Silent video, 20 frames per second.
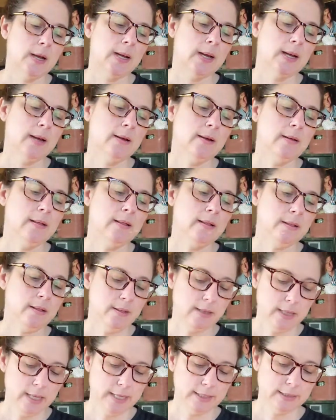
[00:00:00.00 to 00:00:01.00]

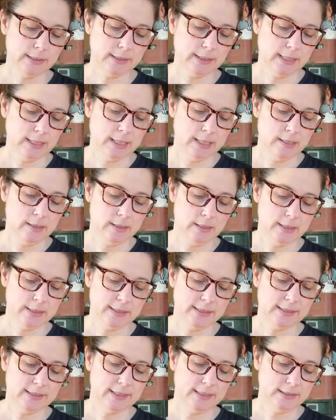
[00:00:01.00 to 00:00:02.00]
Let's see.
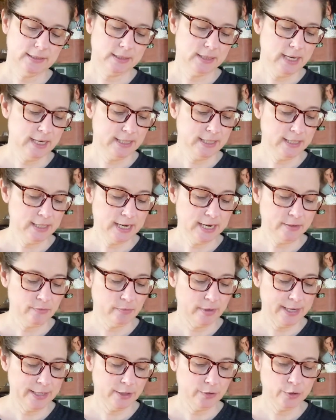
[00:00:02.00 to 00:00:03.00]
$6.99
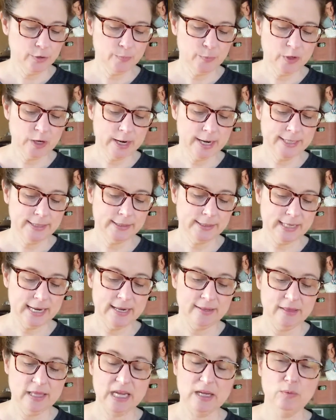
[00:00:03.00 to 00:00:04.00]
regular price,
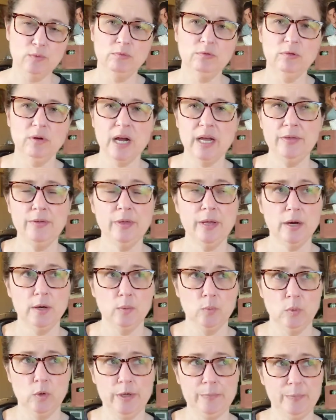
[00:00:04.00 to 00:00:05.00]
and they run their
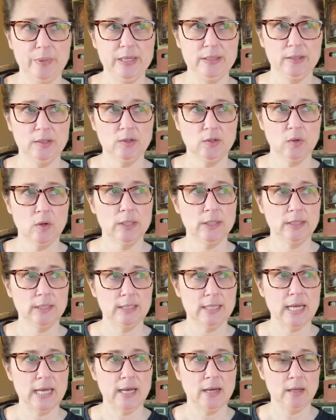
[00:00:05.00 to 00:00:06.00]
wood pieces on
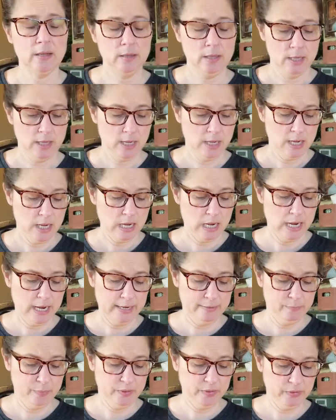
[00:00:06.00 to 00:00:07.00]
sale,
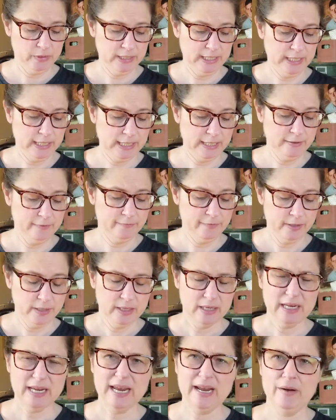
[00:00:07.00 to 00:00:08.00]
I believe,
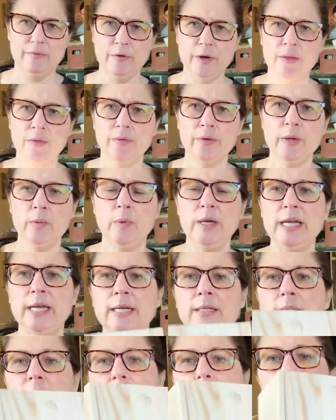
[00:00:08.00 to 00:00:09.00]
every 3
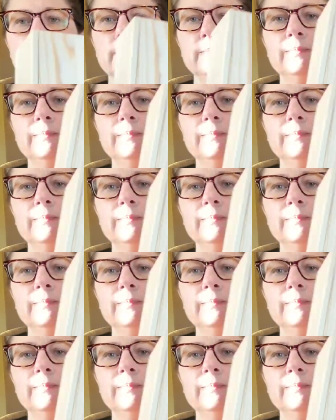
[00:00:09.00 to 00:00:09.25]
weeks.